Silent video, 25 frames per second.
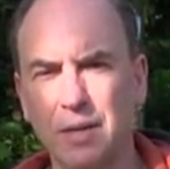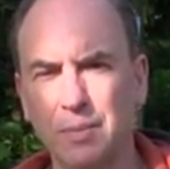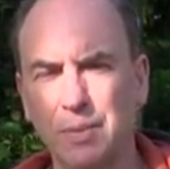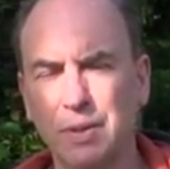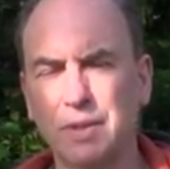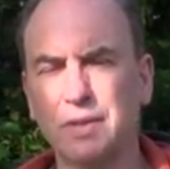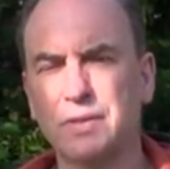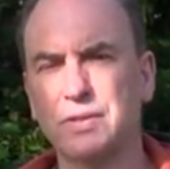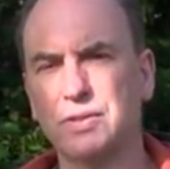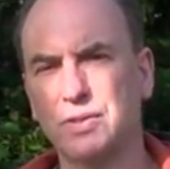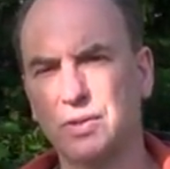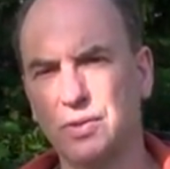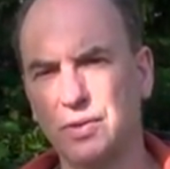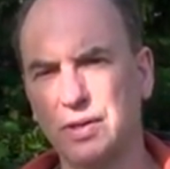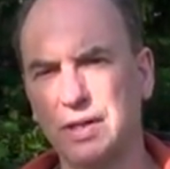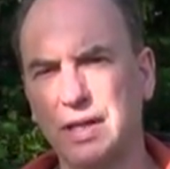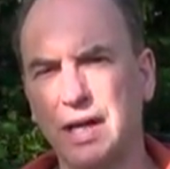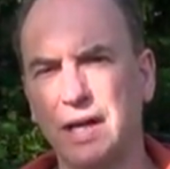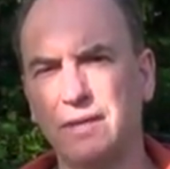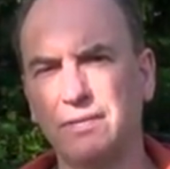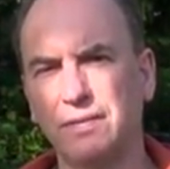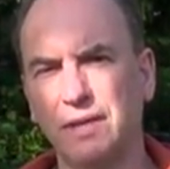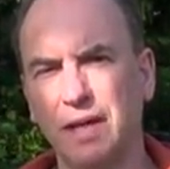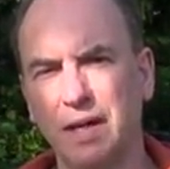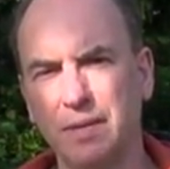Because sure
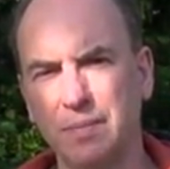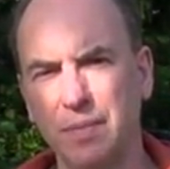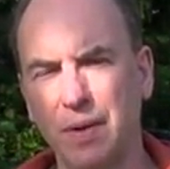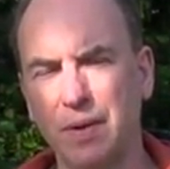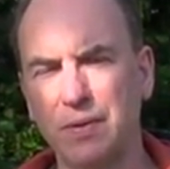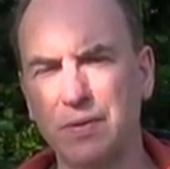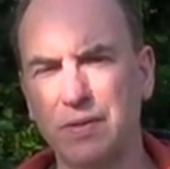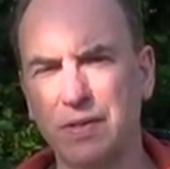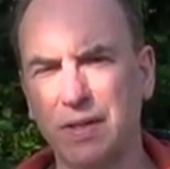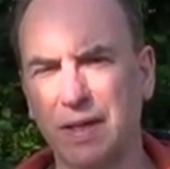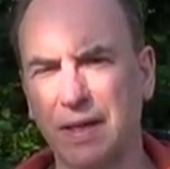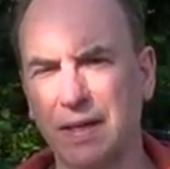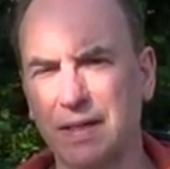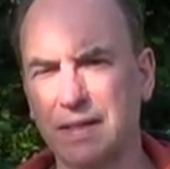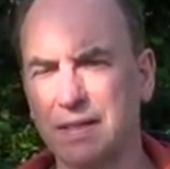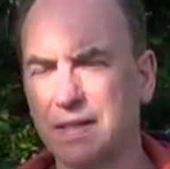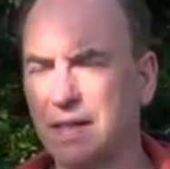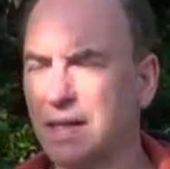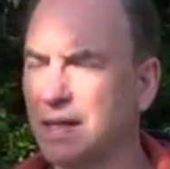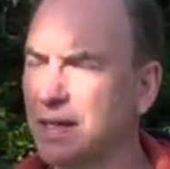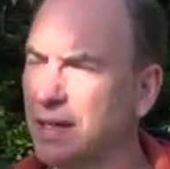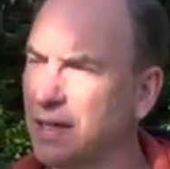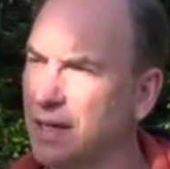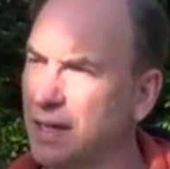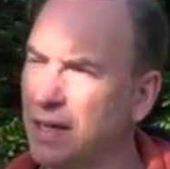enough, like most things,
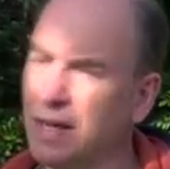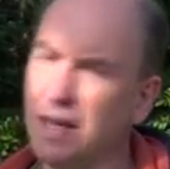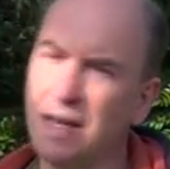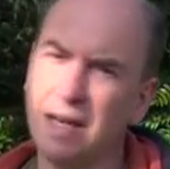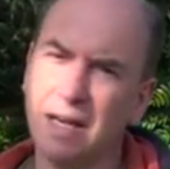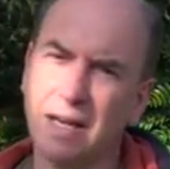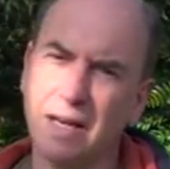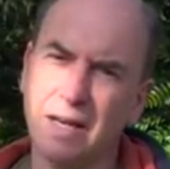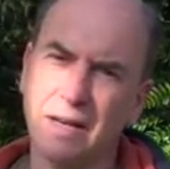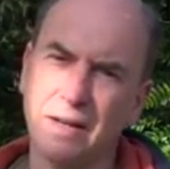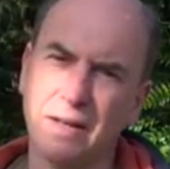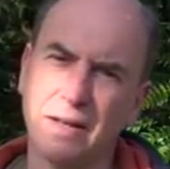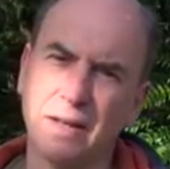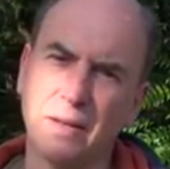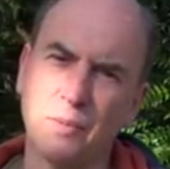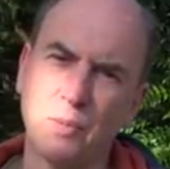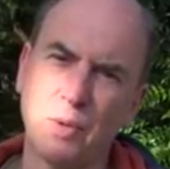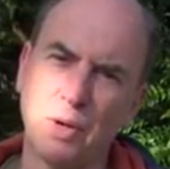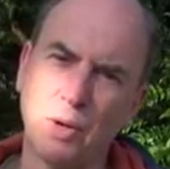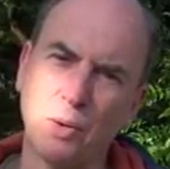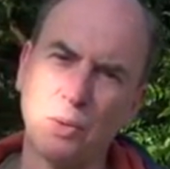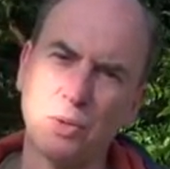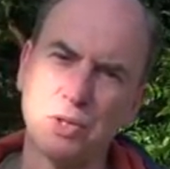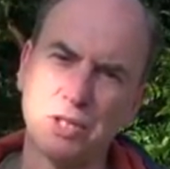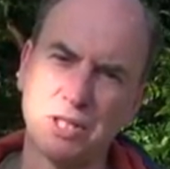
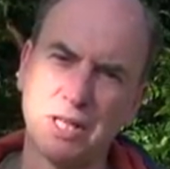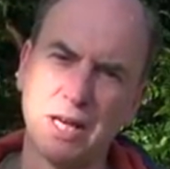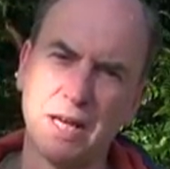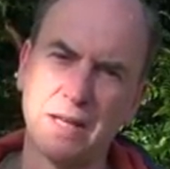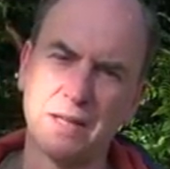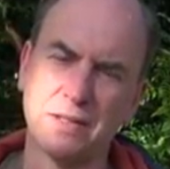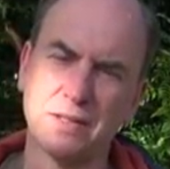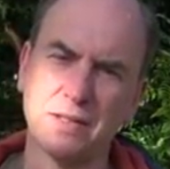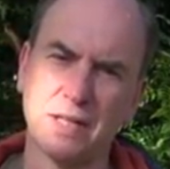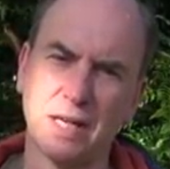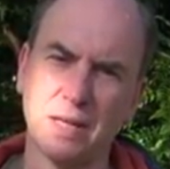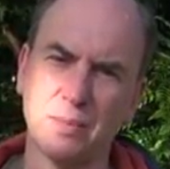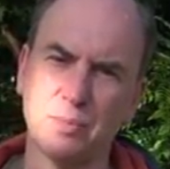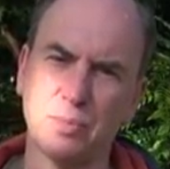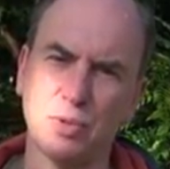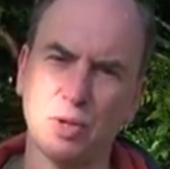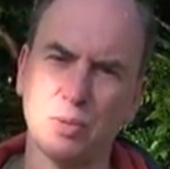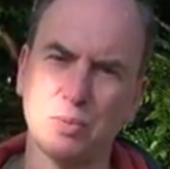we all share the same